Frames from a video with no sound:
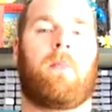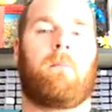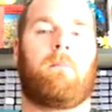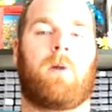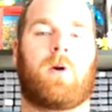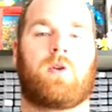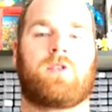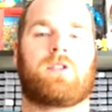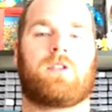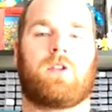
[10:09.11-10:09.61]

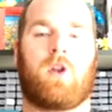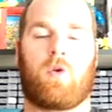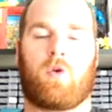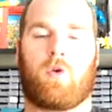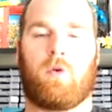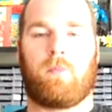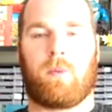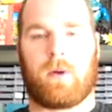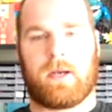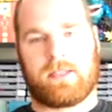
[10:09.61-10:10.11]
Most
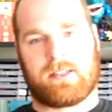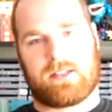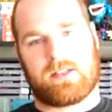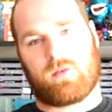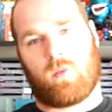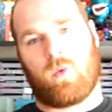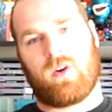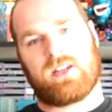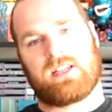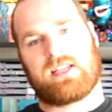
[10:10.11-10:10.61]
local
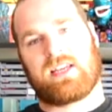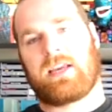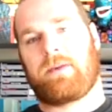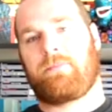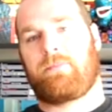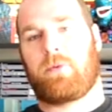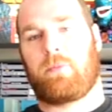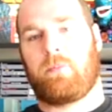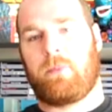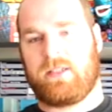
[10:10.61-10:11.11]
places want to
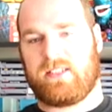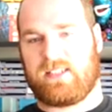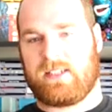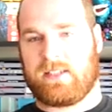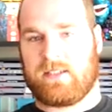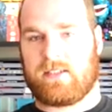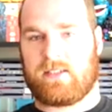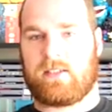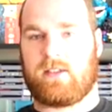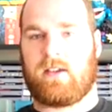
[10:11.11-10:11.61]
keep your
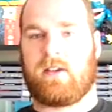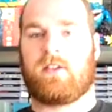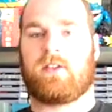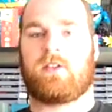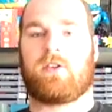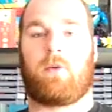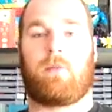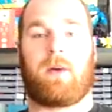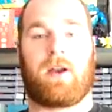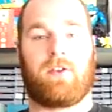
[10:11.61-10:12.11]
business.
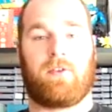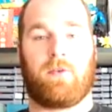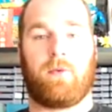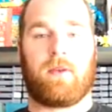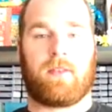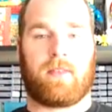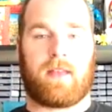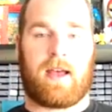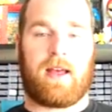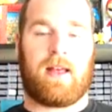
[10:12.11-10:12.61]
So by
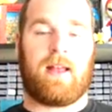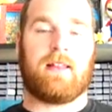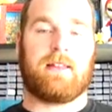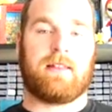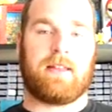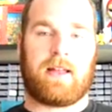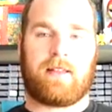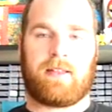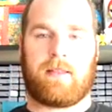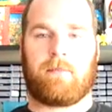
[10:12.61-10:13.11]
doing that,
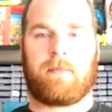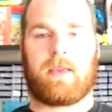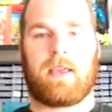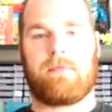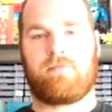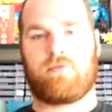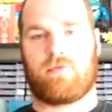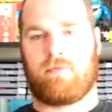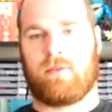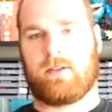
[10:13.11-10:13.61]
let them
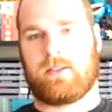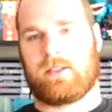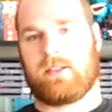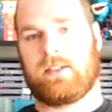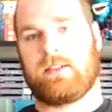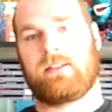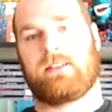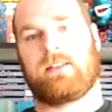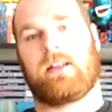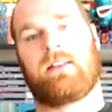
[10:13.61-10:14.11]
keep your
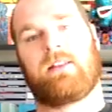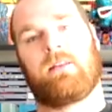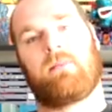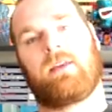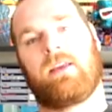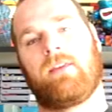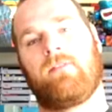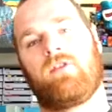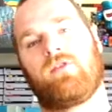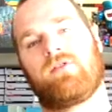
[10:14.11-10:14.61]
business. Let
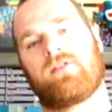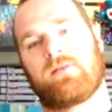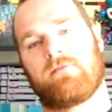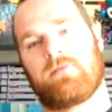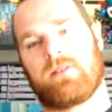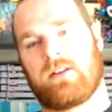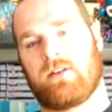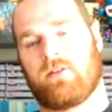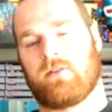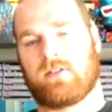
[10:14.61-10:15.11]
them give you
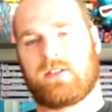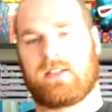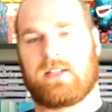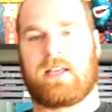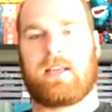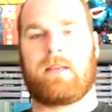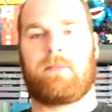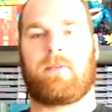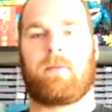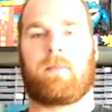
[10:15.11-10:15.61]
some deals to
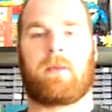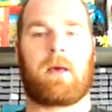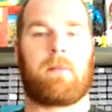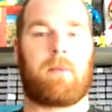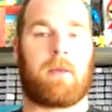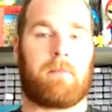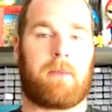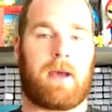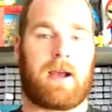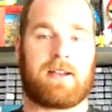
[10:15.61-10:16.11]
keep them
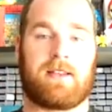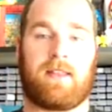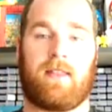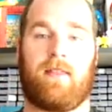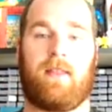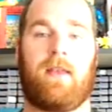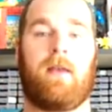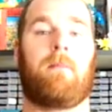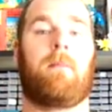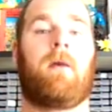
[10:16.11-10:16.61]
coming back
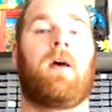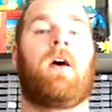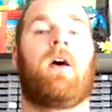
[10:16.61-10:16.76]
to them.